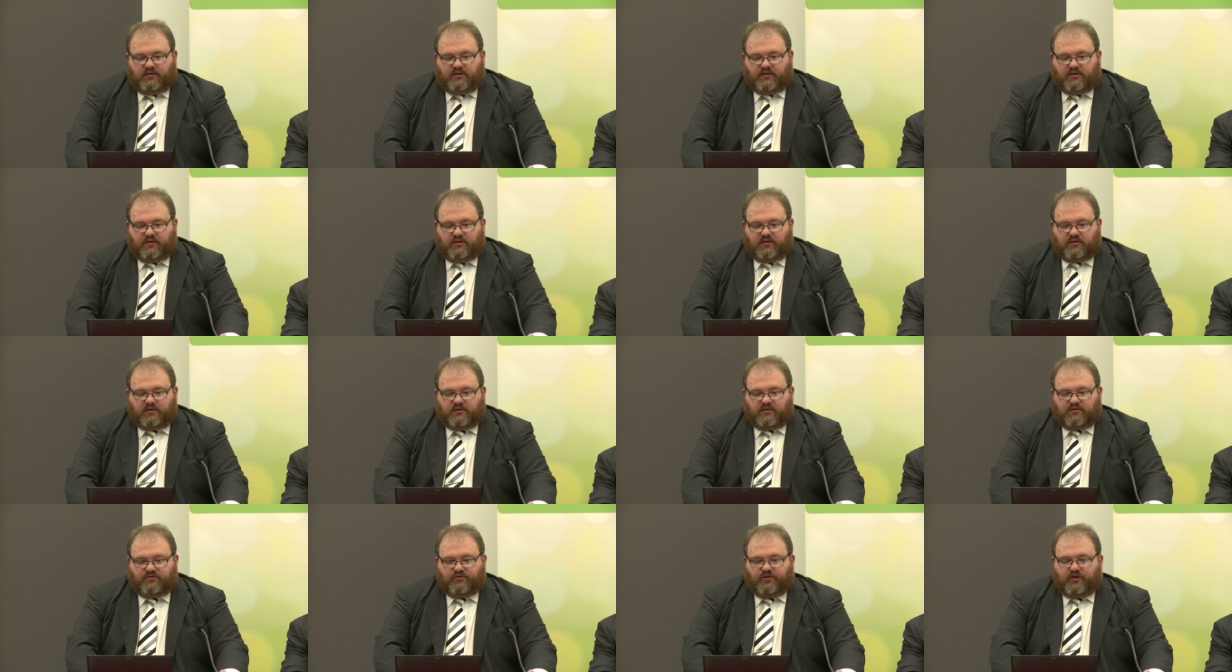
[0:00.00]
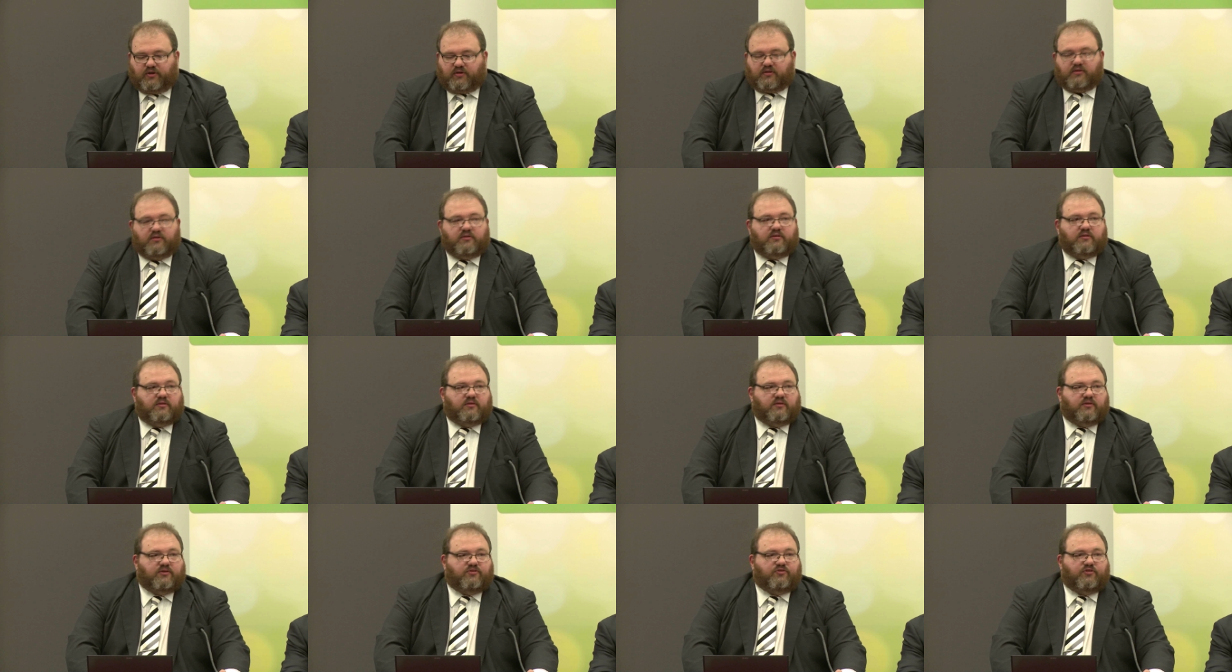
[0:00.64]
in this Act.
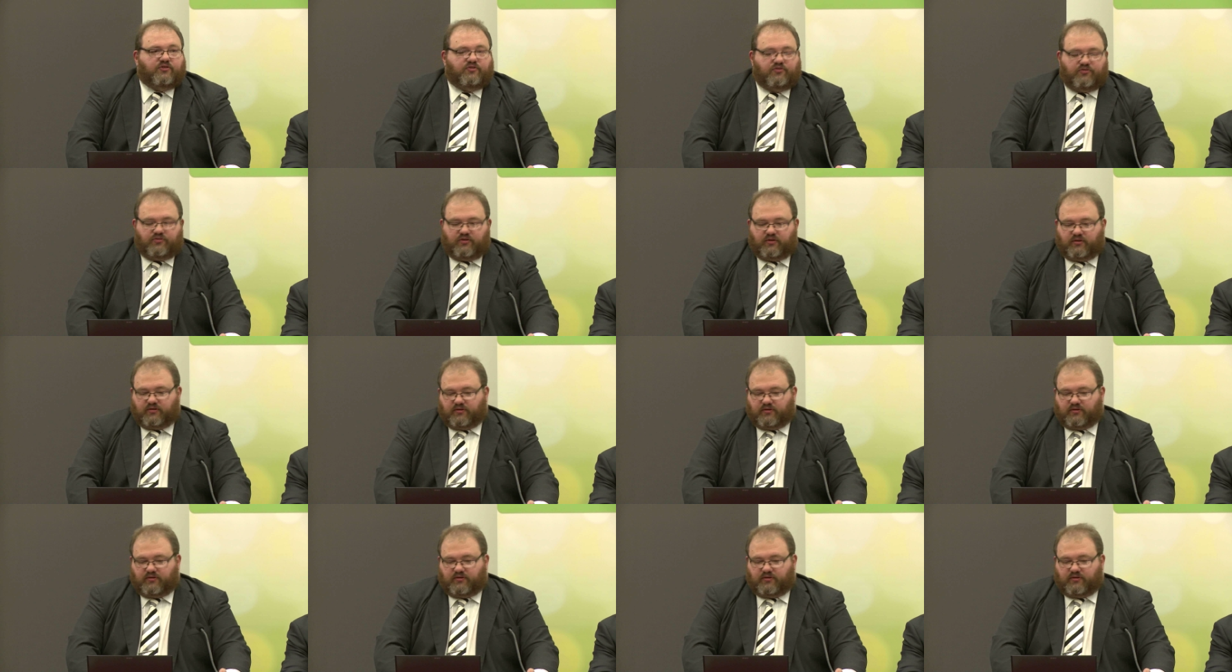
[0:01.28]
This is a